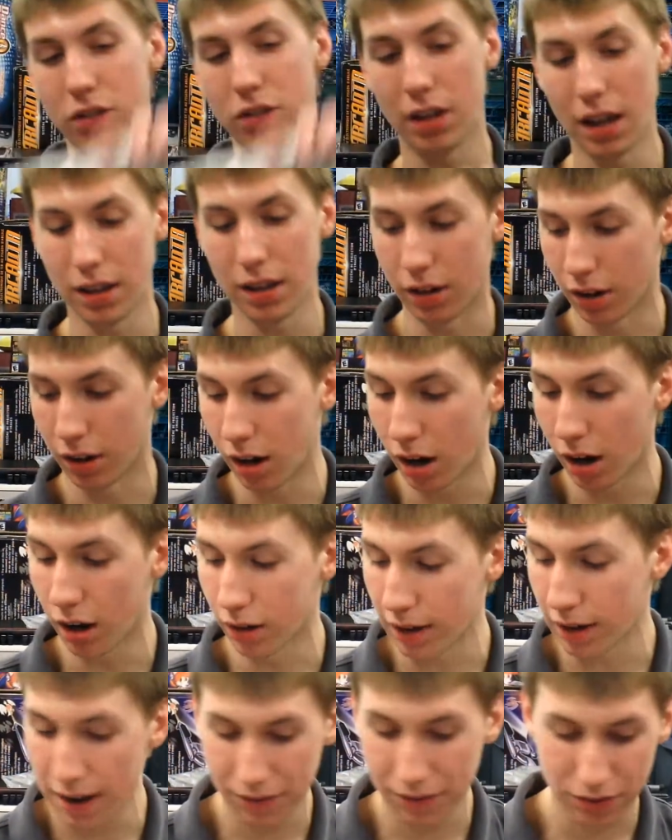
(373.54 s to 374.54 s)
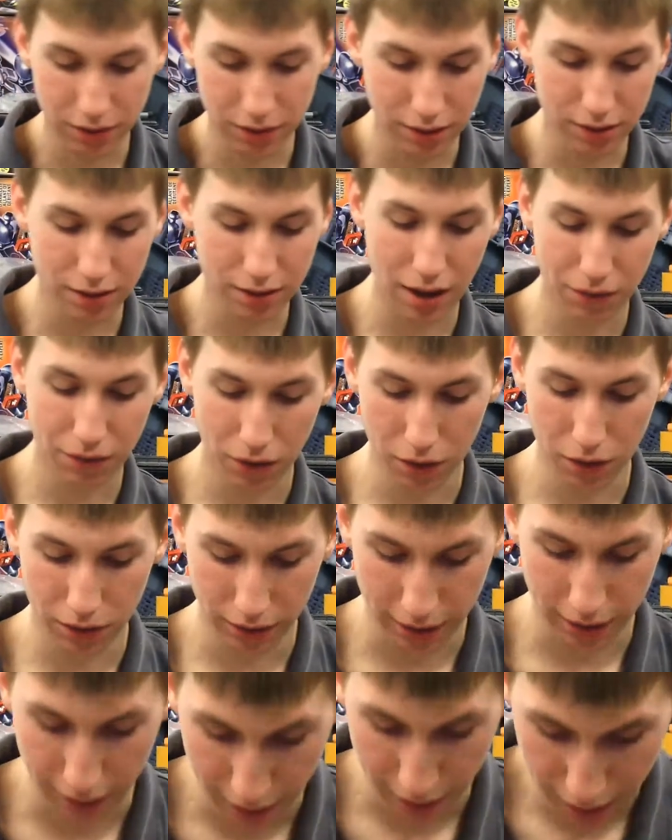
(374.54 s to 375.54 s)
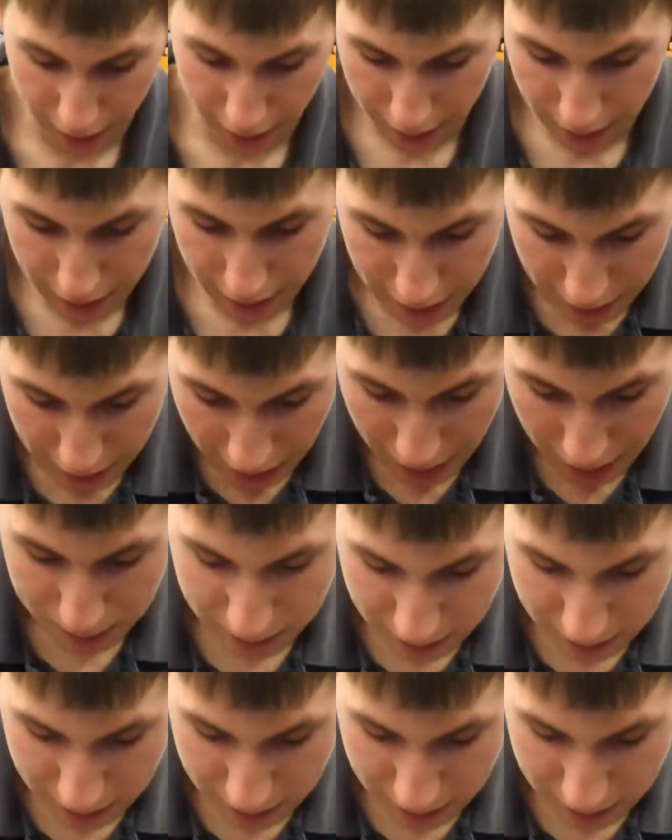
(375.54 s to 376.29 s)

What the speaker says: you get your RFs and stuff over there. I